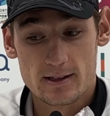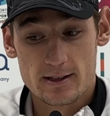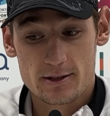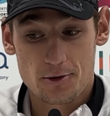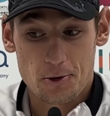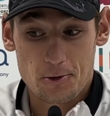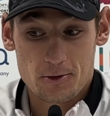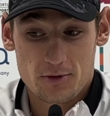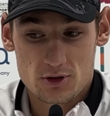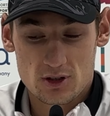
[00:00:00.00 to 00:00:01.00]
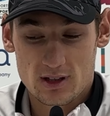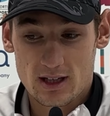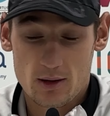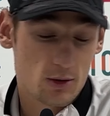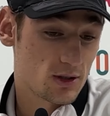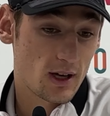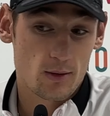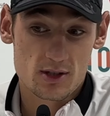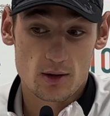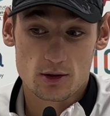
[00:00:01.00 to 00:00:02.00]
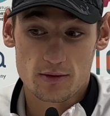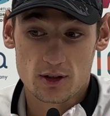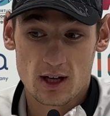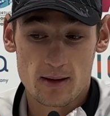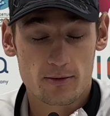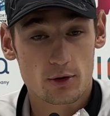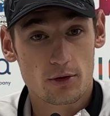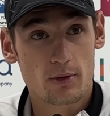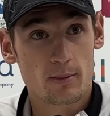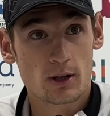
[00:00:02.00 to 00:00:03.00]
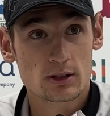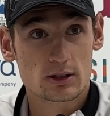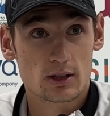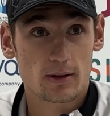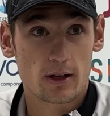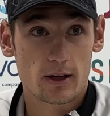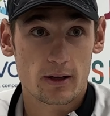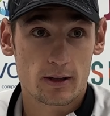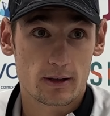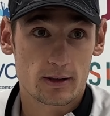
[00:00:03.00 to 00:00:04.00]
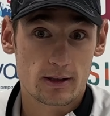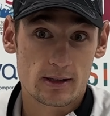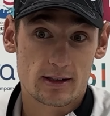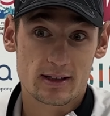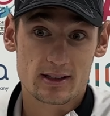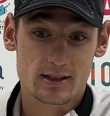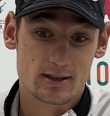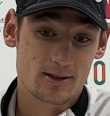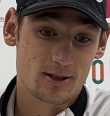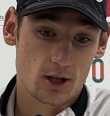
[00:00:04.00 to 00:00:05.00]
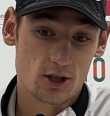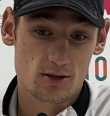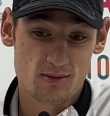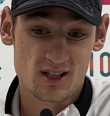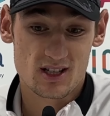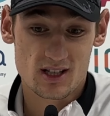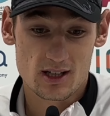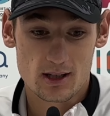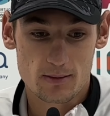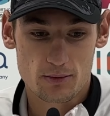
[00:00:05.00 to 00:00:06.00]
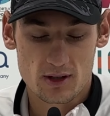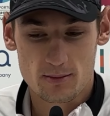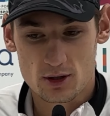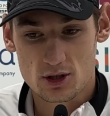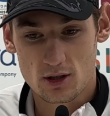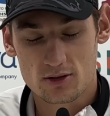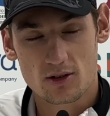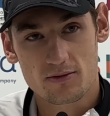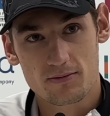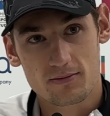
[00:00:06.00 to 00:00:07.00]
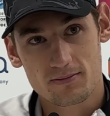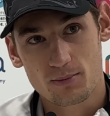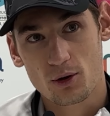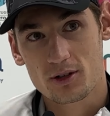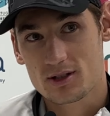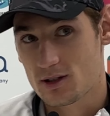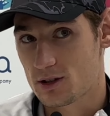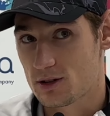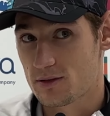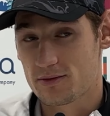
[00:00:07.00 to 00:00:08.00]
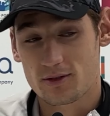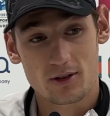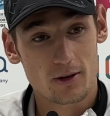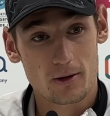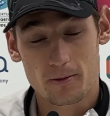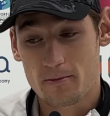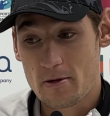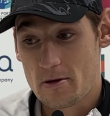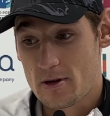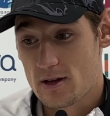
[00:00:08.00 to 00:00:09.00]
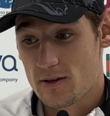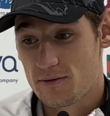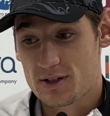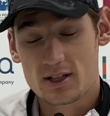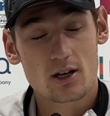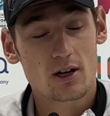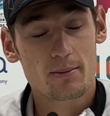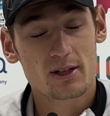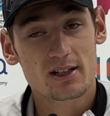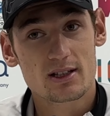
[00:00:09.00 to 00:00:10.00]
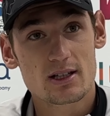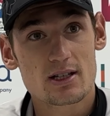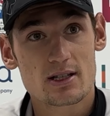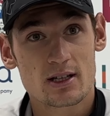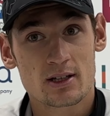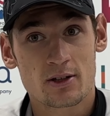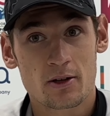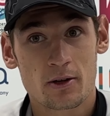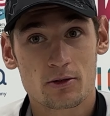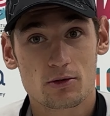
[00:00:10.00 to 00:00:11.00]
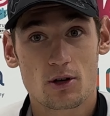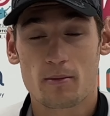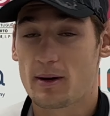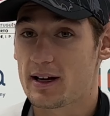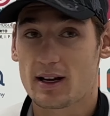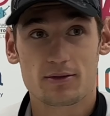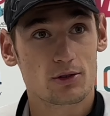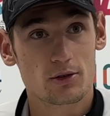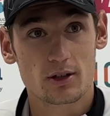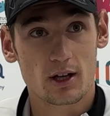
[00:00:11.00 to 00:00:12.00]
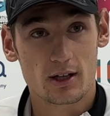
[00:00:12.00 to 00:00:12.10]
So unfortunately, I was out of the game for 3 months, and this cost me pretty much a lot of points, a lot of physical abilities, and to come back after it